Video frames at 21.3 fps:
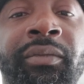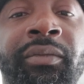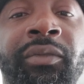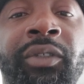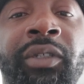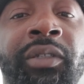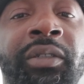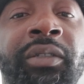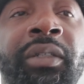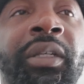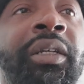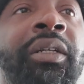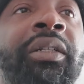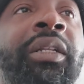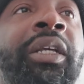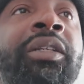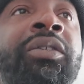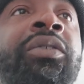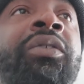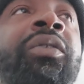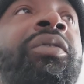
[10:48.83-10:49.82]
You understand?
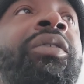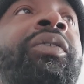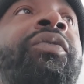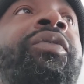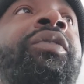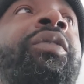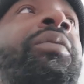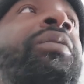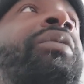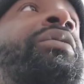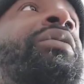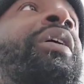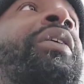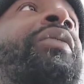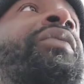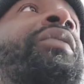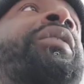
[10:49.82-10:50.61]
Like you don't even know what tough